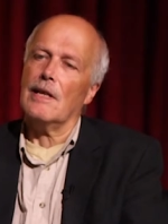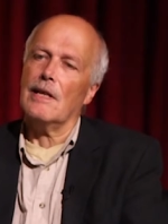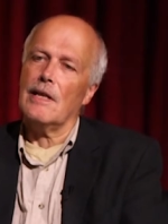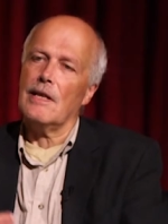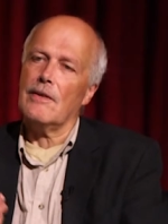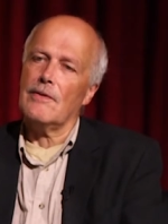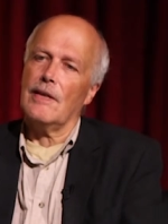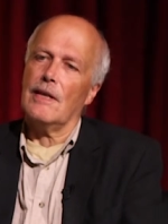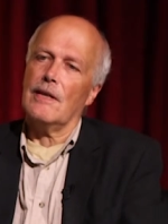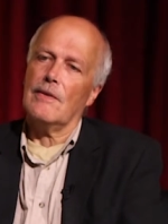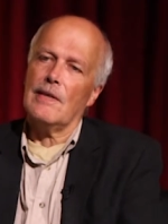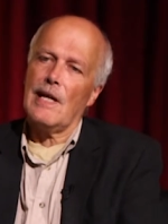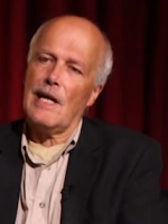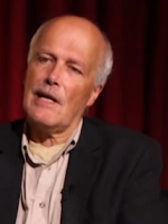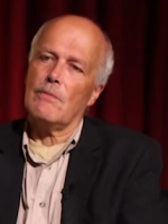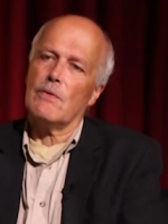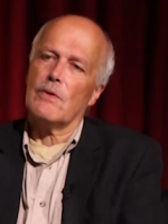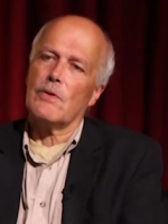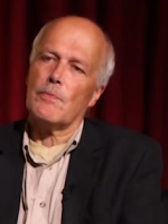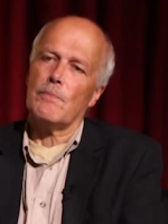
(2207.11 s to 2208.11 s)
And I think
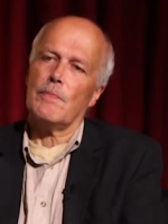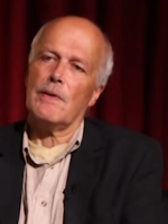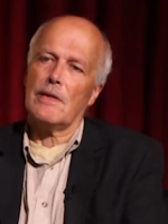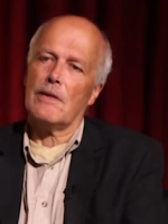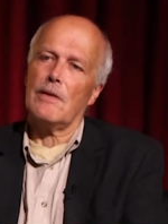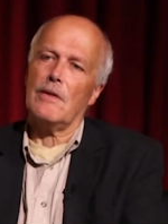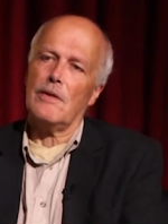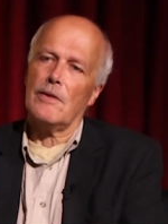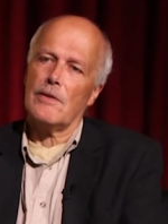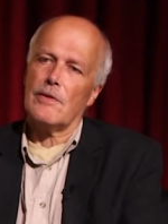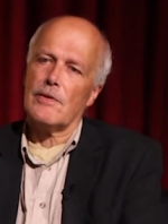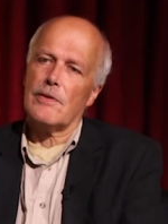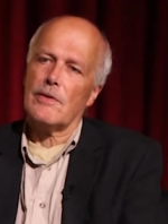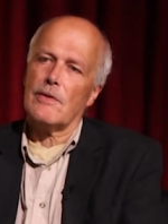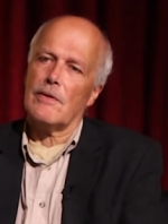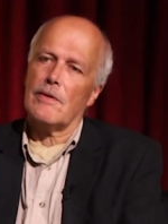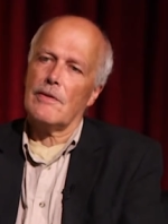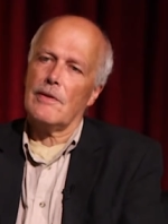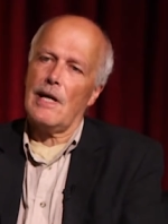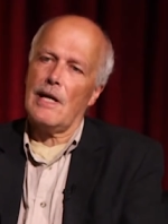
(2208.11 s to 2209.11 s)
that was because
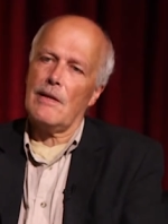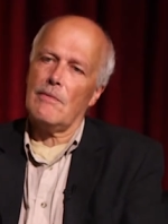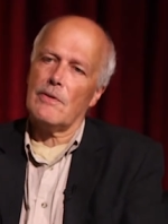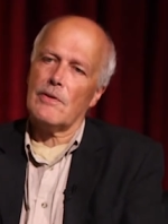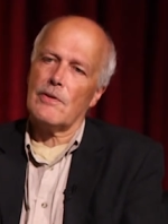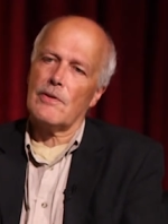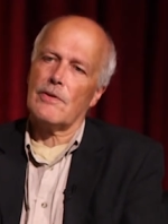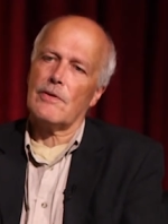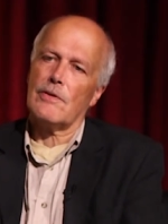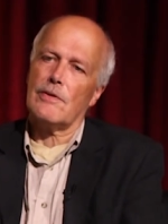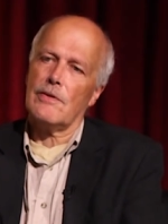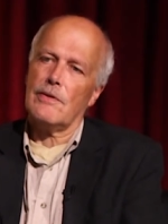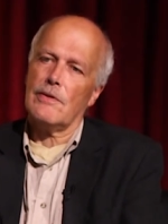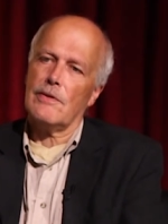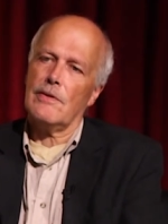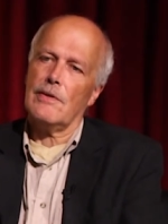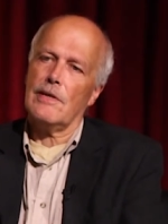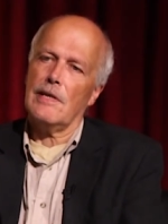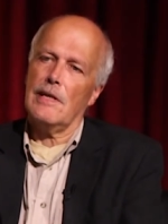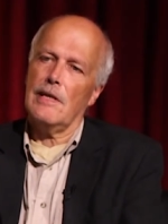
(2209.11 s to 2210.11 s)
that was
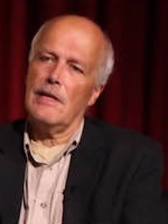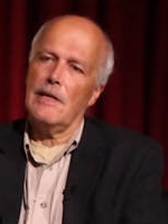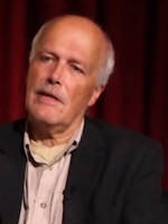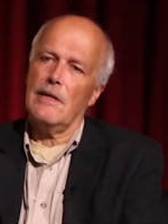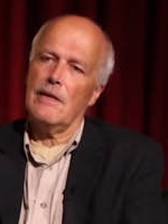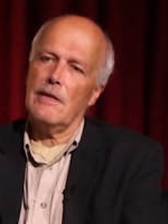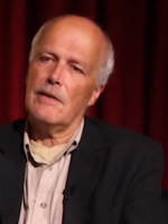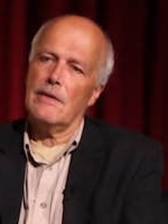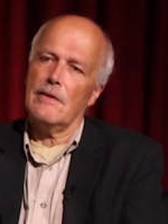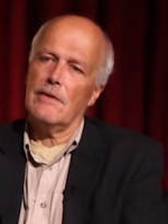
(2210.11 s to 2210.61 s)
the